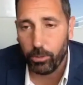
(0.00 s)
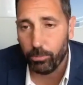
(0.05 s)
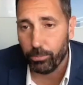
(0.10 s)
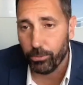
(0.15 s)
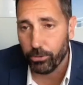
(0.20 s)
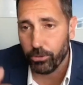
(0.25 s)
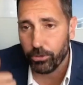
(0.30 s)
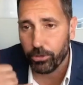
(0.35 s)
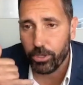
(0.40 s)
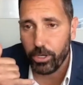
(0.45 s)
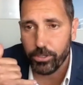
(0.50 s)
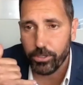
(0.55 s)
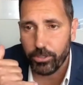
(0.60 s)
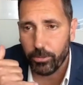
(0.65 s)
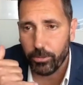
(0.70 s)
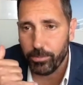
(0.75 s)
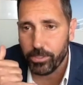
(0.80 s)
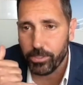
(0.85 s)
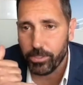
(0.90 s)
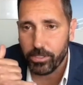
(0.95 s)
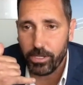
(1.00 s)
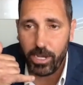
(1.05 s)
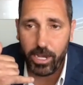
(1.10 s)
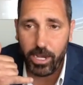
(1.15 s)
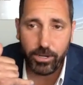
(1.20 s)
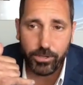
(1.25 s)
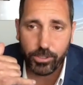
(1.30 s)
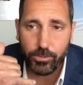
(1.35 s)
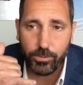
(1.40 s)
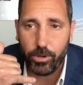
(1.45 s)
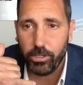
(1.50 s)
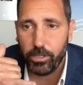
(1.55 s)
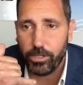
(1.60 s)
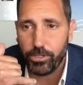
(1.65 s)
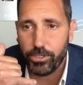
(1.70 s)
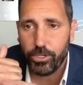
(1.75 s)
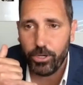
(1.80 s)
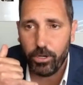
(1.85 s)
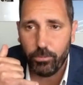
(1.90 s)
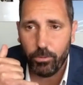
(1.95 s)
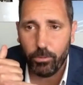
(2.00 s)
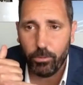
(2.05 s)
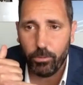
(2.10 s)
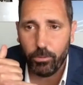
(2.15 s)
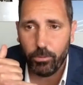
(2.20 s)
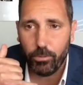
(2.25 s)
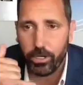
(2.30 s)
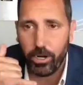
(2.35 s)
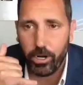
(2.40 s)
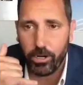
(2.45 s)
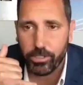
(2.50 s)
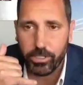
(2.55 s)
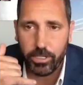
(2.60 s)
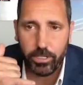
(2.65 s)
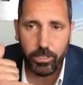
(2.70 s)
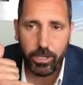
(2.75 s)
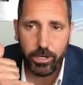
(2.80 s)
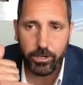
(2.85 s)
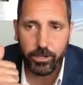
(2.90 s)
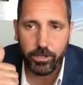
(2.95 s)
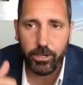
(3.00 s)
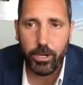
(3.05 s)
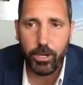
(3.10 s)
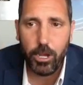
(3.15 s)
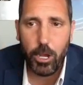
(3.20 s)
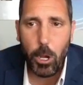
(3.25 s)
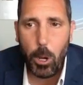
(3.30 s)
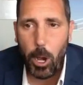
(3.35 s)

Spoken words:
The broker calls you up and says, hey, just wanted to let you know we're working hard. See you later.